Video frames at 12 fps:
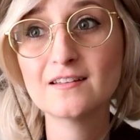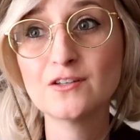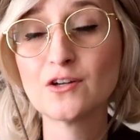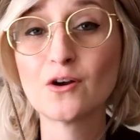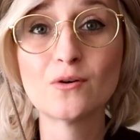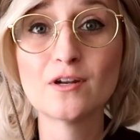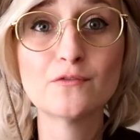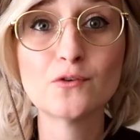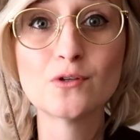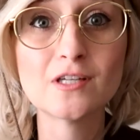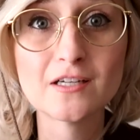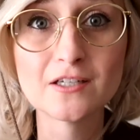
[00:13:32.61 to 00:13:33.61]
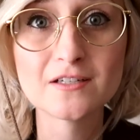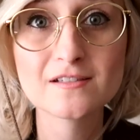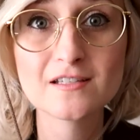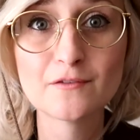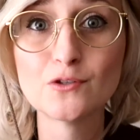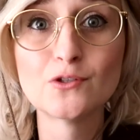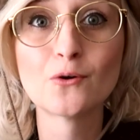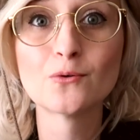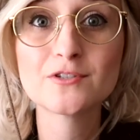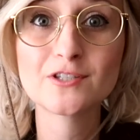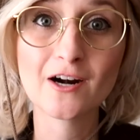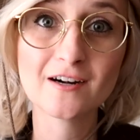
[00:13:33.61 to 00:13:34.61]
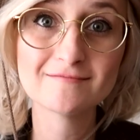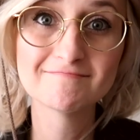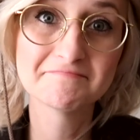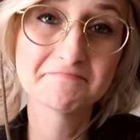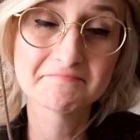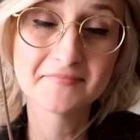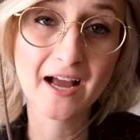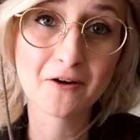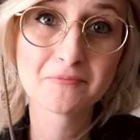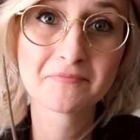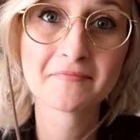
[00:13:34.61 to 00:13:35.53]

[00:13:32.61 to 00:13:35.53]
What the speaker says: you know, in a few years if you don't start now.